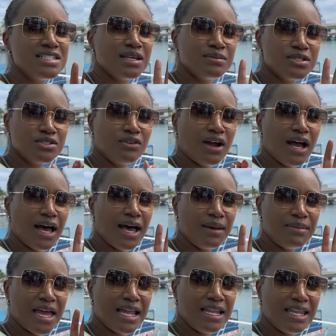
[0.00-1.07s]
Subscribe
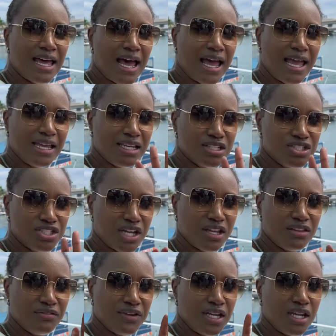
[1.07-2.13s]
and like, share
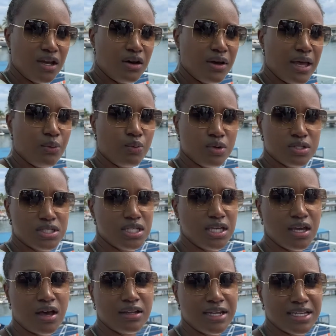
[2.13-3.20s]
the video, and we'll see
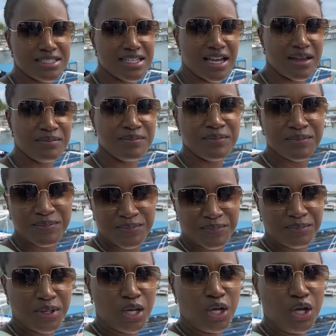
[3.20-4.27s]
y'all next time.
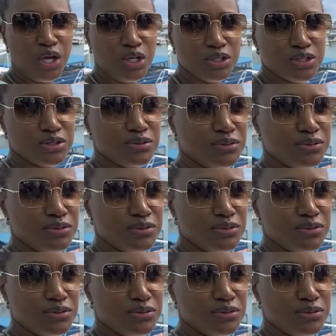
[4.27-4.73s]
Peace.